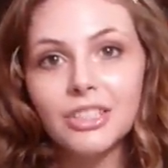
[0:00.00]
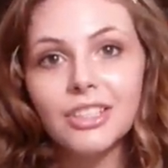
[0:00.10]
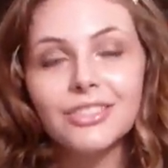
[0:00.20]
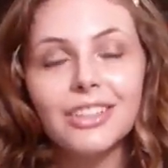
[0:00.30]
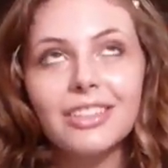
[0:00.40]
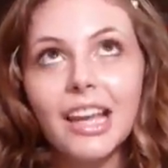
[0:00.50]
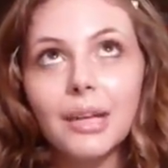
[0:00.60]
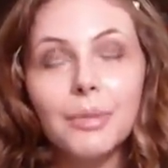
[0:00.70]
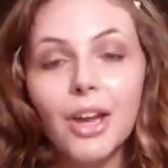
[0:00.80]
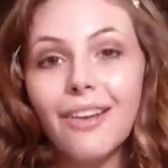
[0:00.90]
She loves to
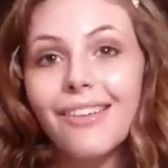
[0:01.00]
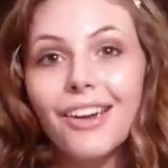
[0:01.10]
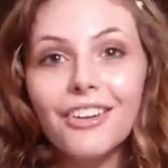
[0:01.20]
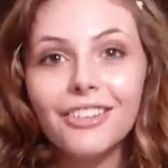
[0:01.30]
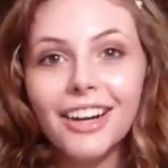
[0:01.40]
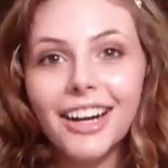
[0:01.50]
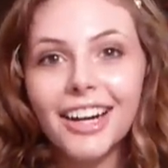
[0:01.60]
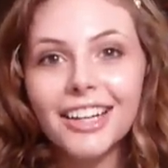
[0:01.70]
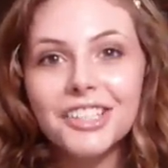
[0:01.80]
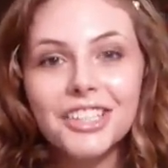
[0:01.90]
lick me all
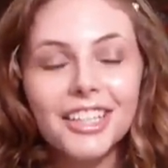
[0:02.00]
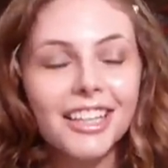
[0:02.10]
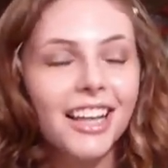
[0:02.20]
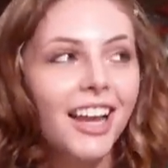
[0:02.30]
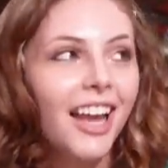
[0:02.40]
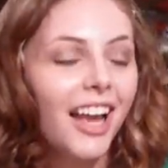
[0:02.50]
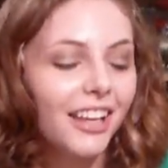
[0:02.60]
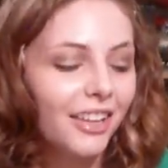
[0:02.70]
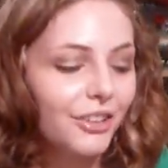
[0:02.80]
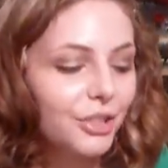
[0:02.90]
over. She
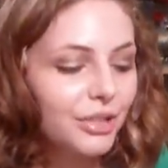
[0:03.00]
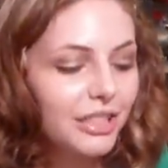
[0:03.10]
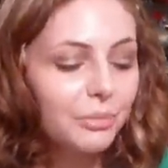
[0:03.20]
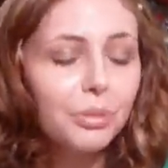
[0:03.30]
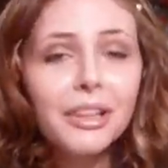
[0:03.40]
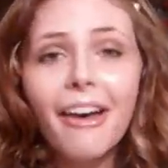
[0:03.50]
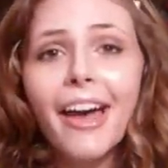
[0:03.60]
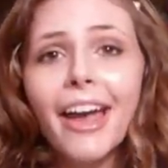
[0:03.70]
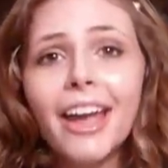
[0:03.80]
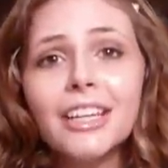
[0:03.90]
wants to
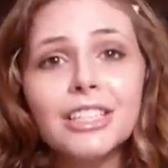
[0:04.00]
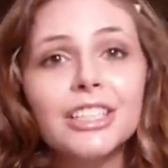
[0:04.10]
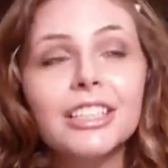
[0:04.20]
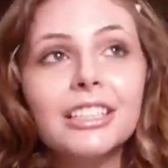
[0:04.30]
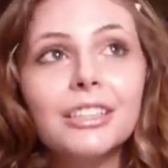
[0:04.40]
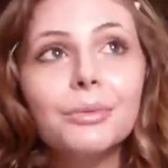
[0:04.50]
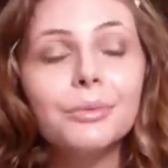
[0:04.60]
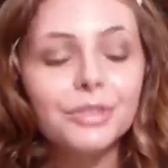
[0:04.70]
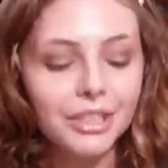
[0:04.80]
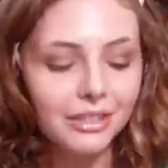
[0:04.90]
play. She
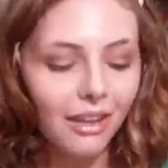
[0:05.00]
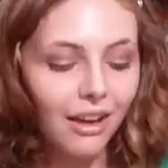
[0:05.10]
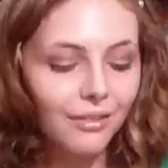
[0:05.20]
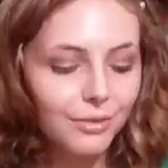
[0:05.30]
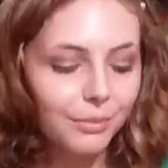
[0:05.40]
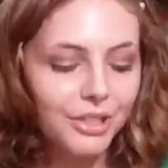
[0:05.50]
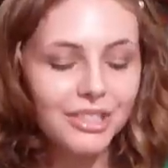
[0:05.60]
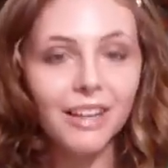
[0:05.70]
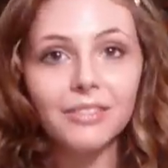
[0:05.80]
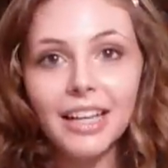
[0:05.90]
loves when we
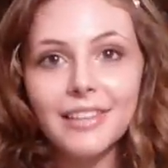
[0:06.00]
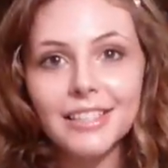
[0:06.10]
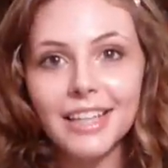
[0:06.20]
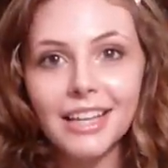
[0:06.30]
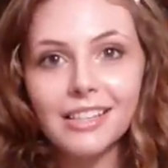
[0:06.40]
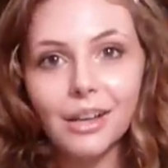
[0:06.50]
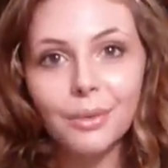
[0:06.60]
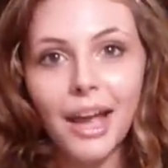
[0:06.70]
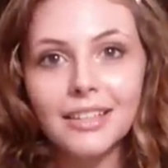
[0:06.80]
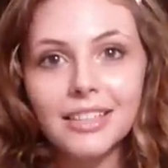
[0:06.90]
just have lazy days
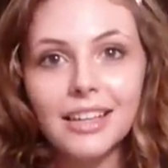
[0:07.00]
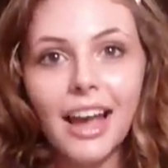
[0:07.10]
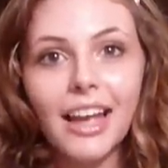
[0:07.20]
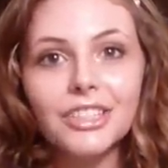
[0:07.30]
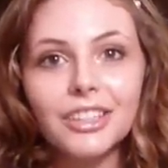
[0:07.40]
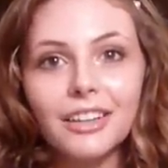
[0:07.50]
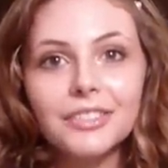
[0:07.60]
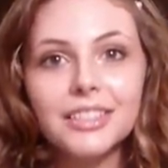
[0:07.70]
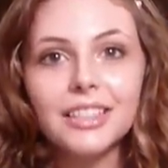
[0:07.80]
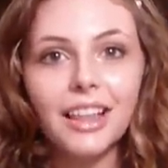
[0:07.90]
like we had today. She
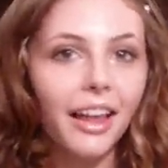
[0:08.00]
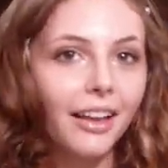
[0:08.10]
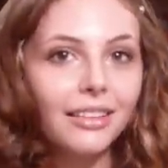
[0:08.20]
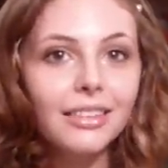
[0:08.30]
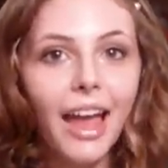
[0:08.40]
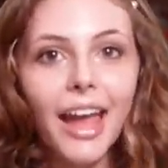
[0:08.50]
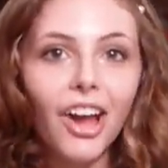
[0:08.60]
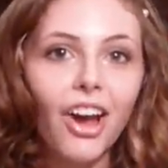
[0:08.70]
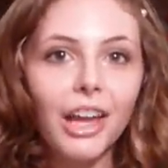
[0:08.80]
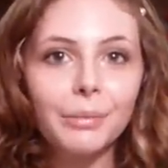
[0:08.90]
loves to like
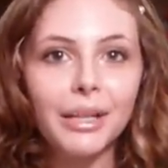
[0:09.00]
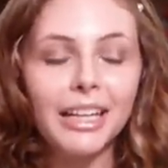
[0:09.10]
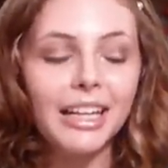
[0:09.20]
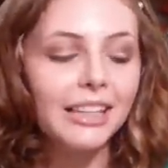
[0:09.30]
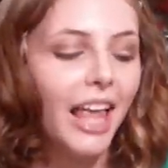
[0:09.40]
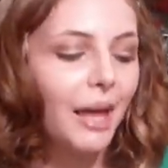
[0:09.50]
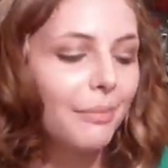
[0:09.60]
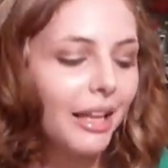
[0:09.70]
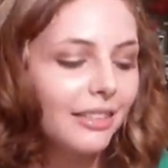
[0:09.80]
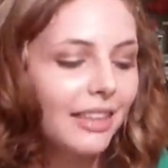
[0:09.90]
lay on me, lay
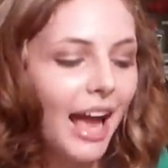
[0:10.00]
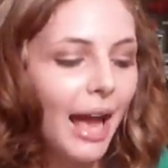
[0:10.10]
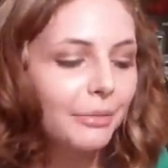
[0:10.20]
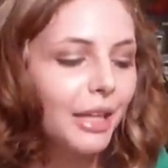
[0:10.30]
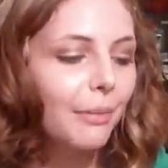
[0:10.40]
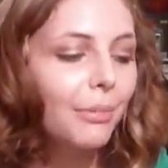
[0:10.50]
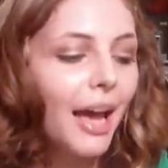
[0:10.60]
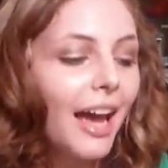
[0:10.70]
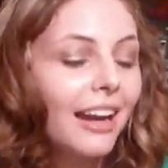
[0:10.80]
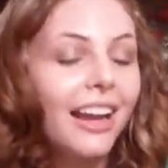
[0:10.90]
on my lap, get
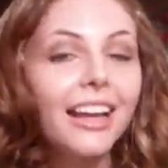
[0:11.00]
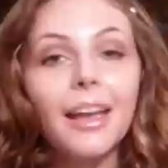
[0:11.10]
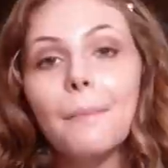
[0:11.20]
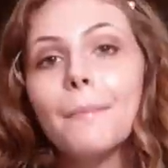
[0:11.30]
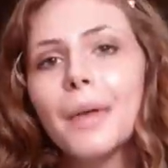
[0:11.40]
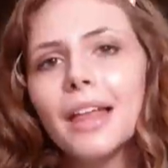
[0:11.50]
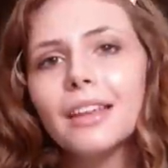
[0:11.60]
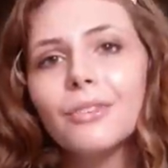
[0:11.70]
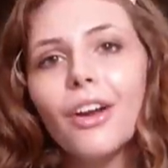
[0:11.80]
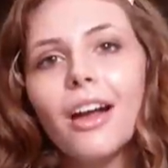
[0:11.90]
petted, get
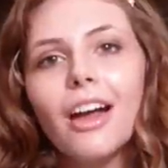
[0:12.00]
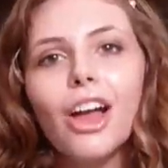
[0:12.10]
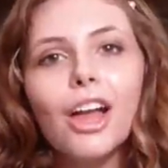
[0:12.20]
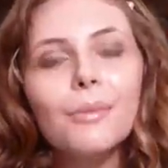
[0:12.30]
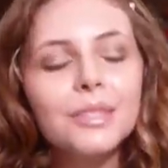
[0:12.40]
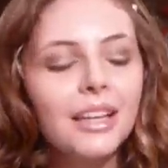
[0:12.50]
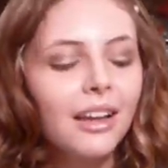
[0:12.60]
belly rubs.